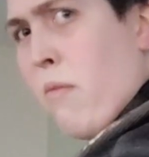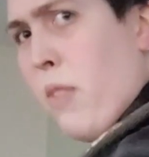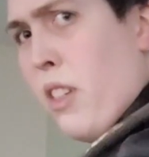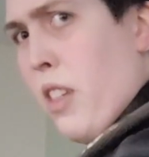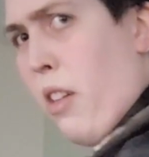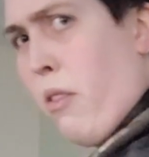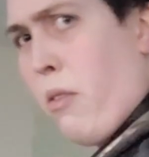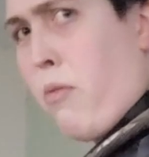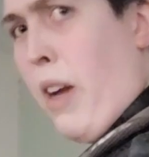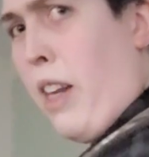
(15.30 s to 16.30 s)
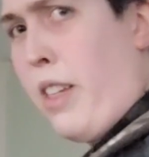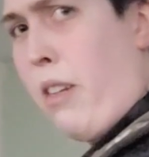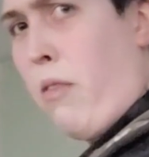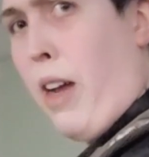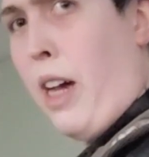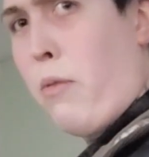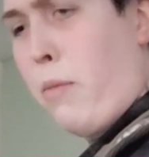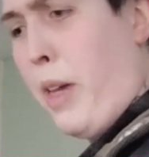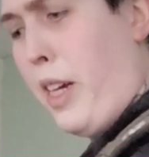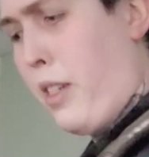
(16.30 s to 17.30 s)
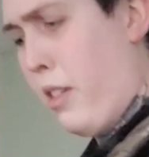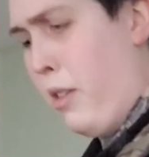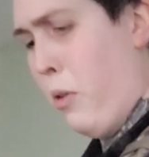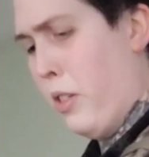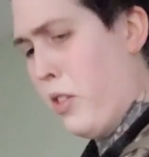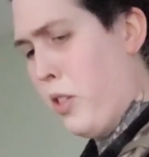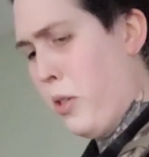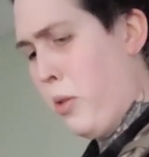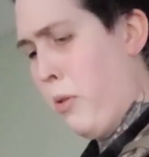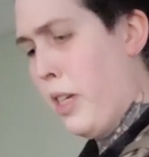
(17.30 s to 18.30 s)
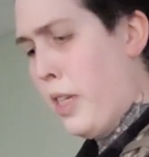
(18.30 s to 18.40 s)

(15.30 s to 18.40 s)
these arrows rattling around would make noise too.